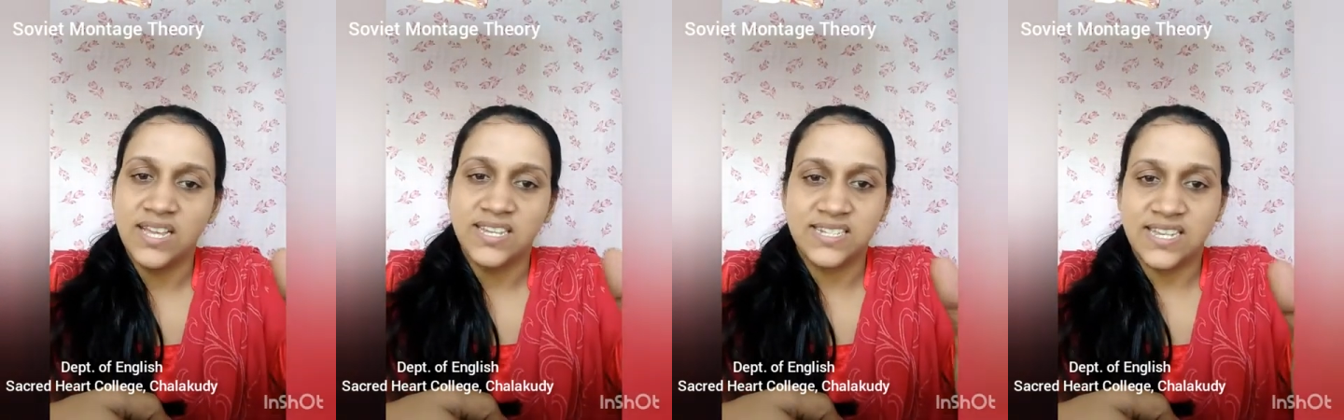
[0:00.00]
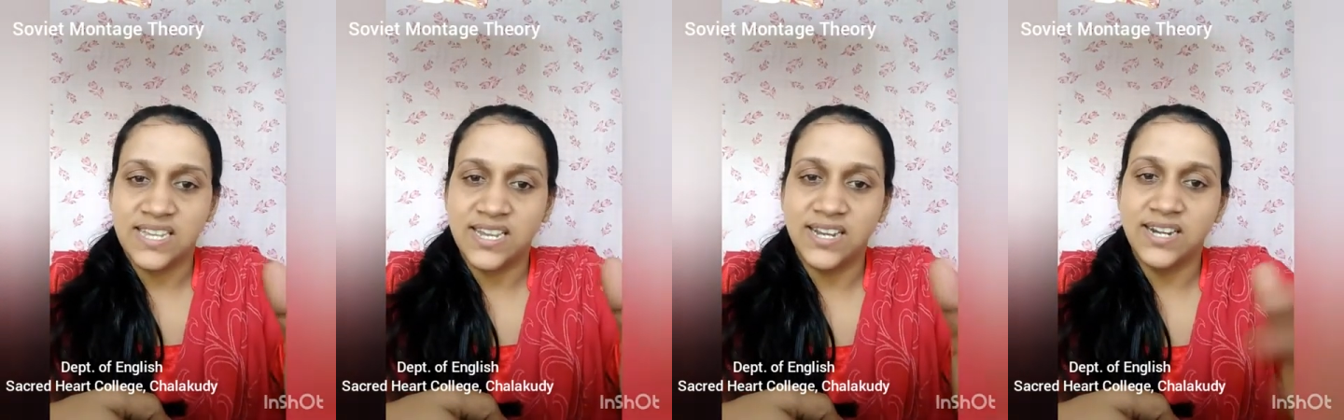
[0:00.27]

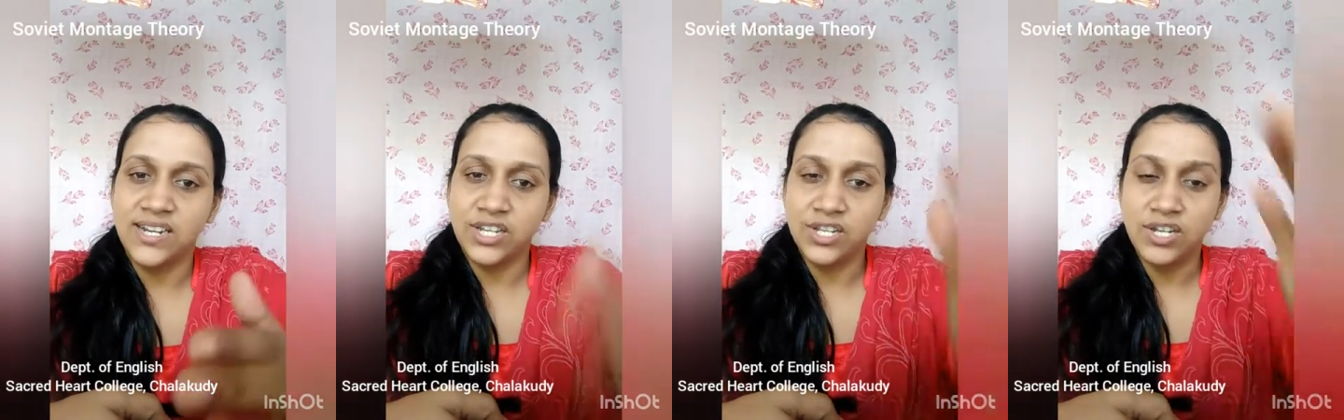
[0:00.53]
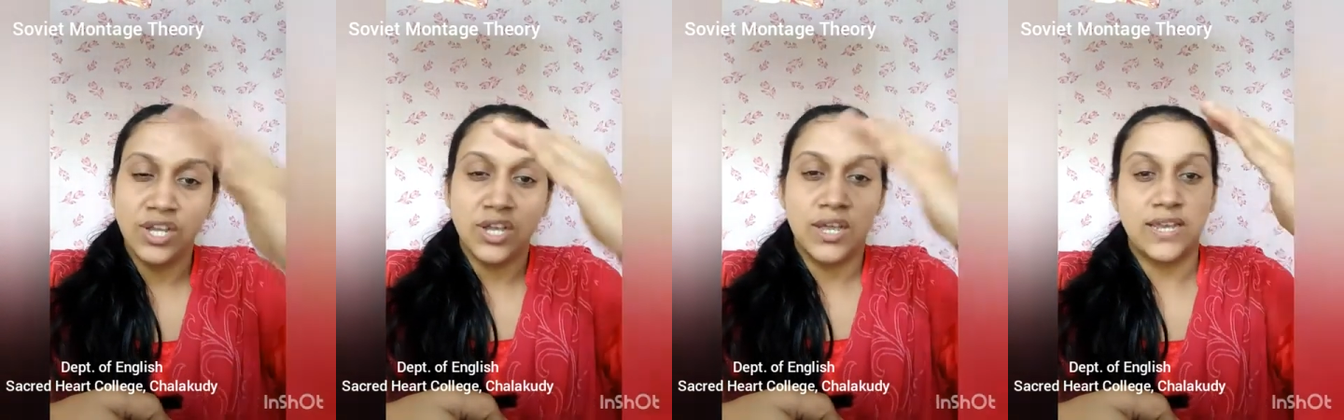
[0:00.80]
taken
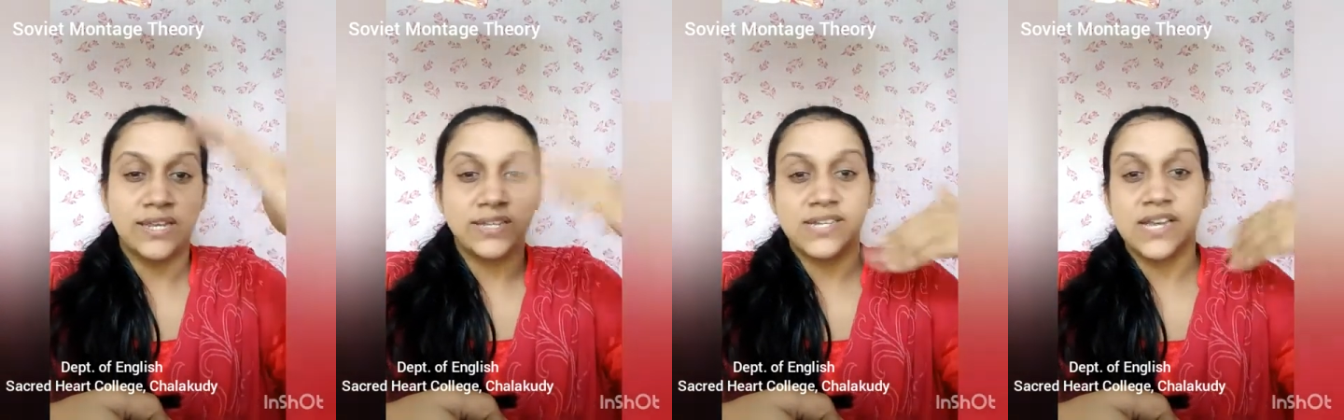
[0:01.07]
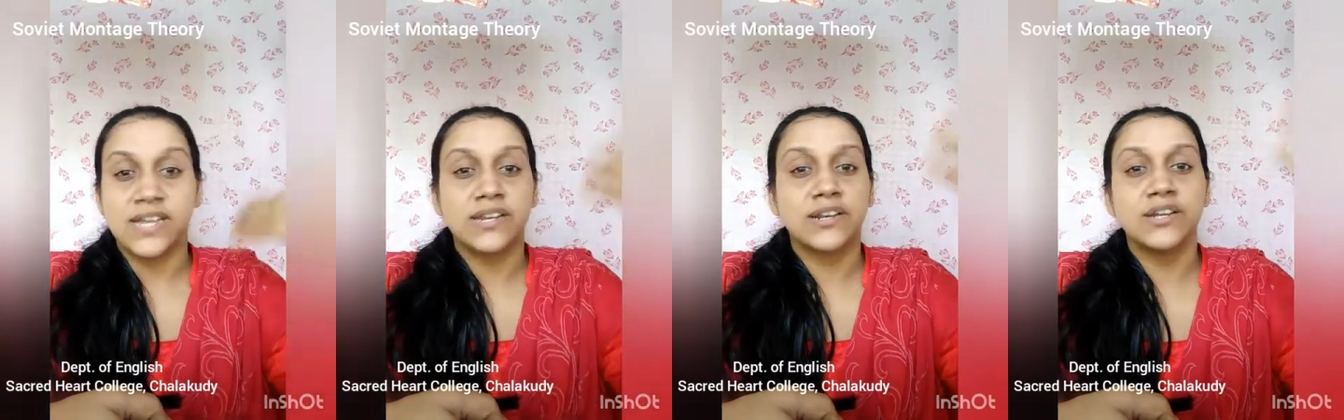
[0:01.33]
in
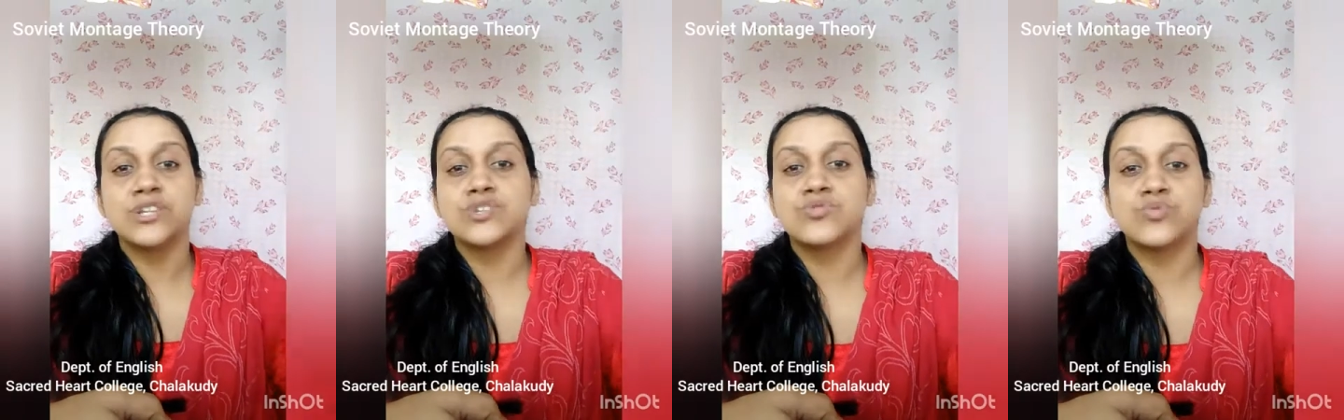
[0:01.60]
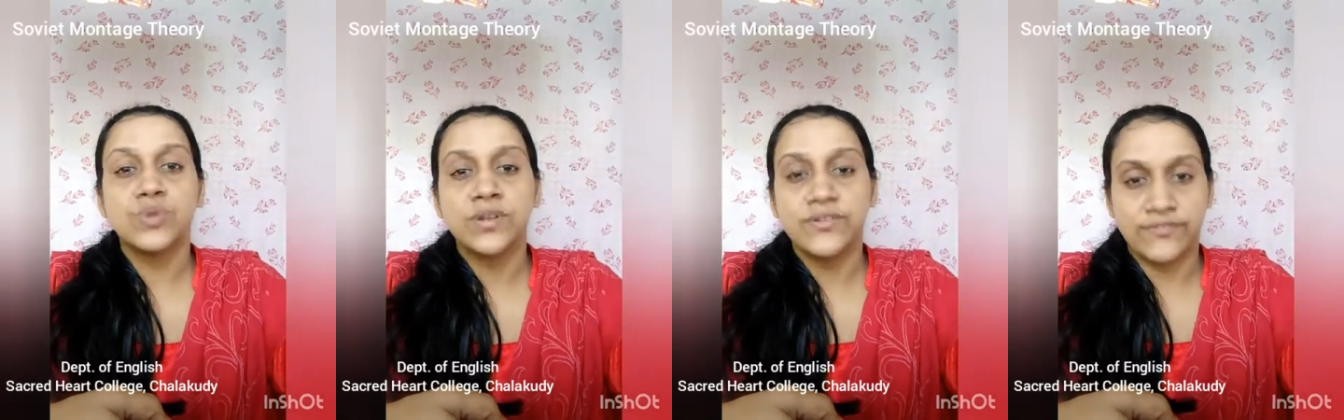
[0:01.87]
entirely
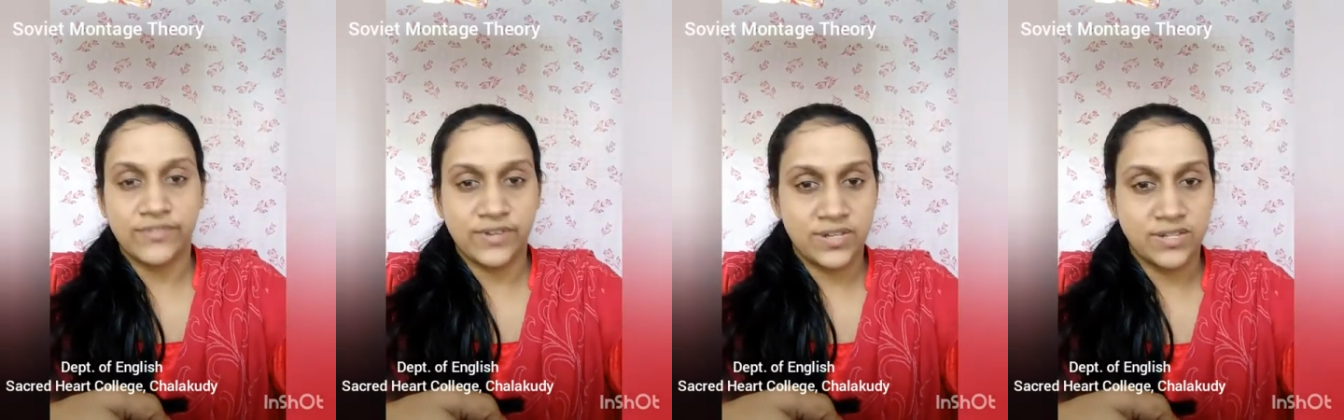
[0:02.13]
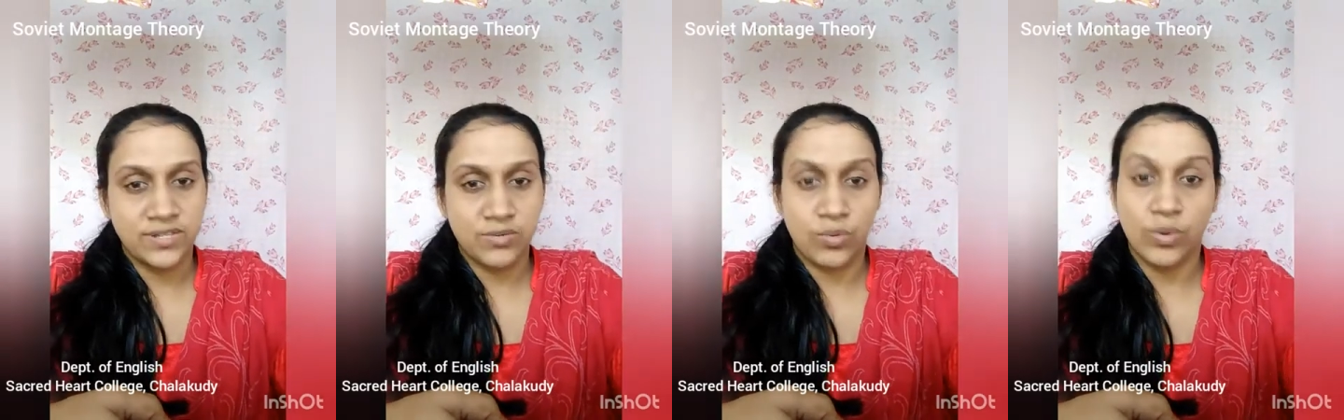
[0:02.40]
two
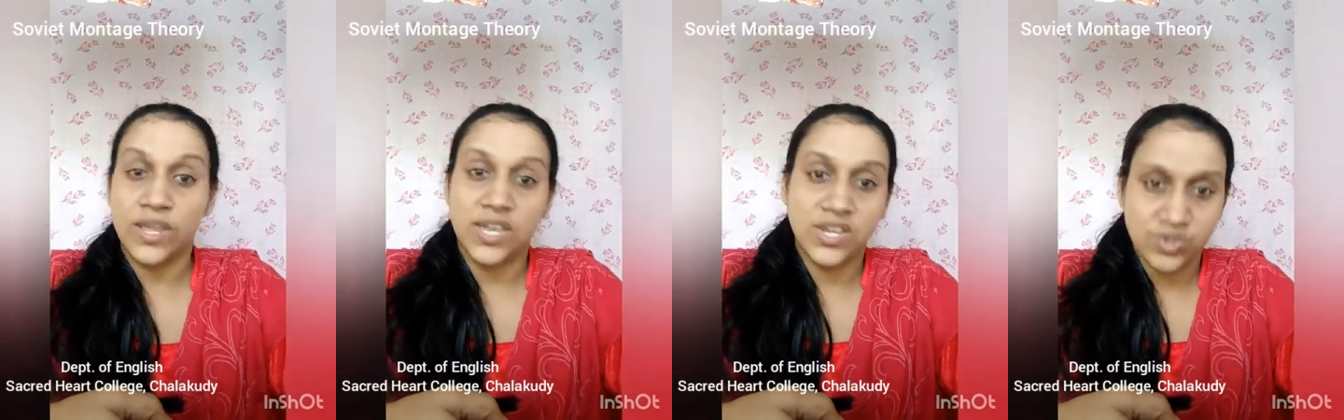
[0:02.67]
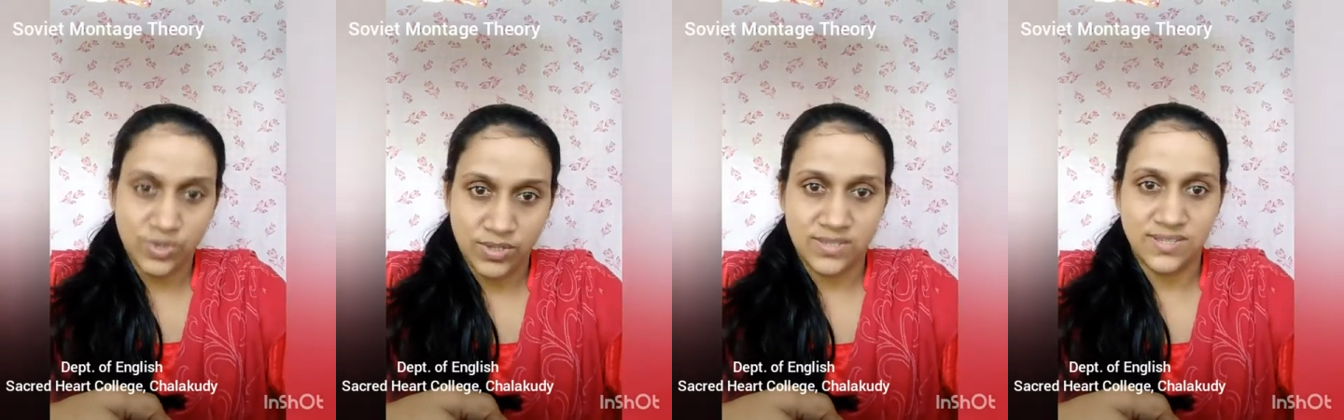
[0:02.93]
different
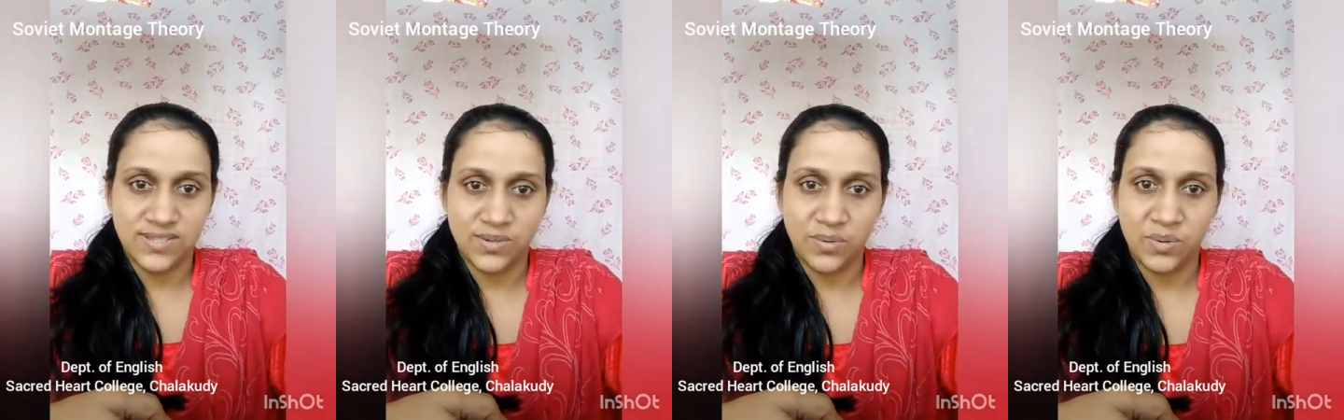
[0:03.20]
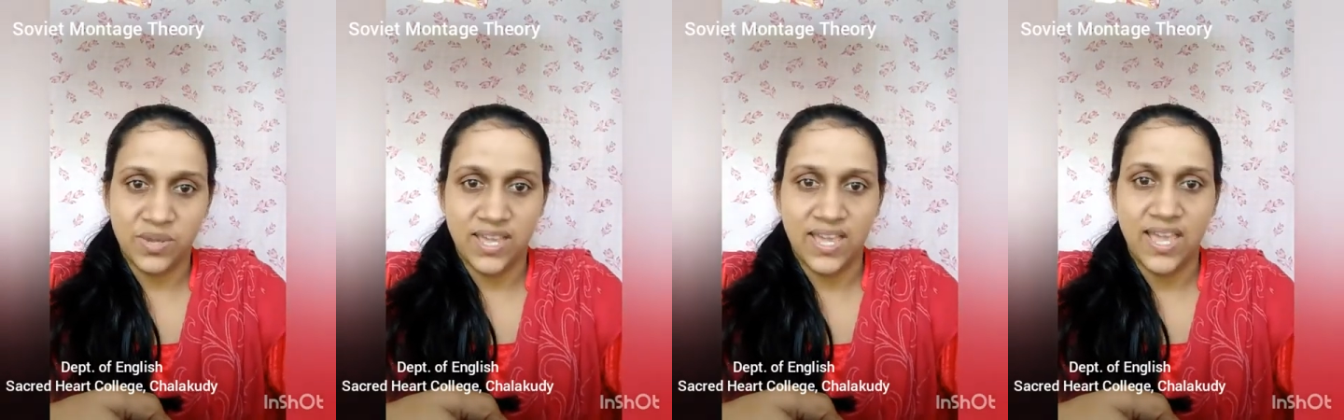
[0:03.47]
occasions,
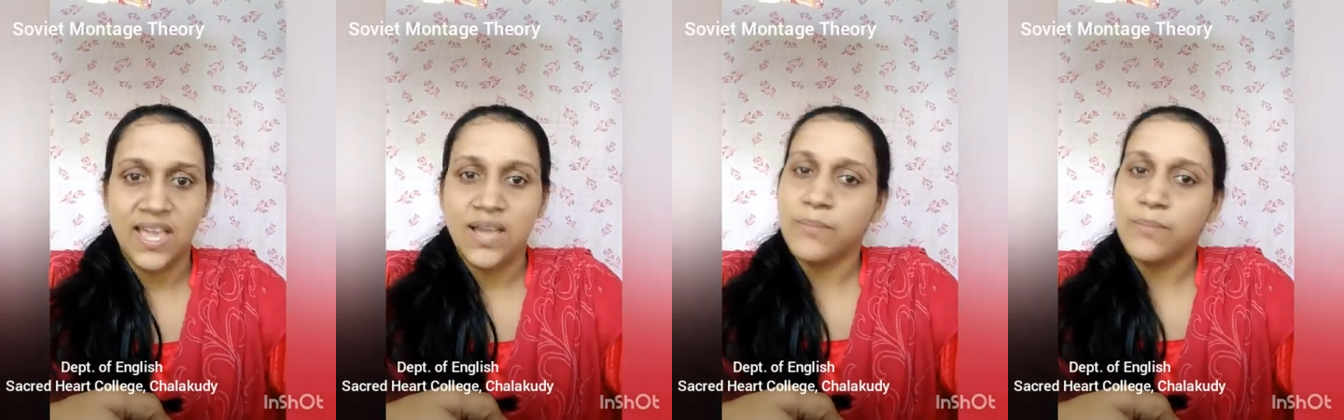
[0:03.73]
okay,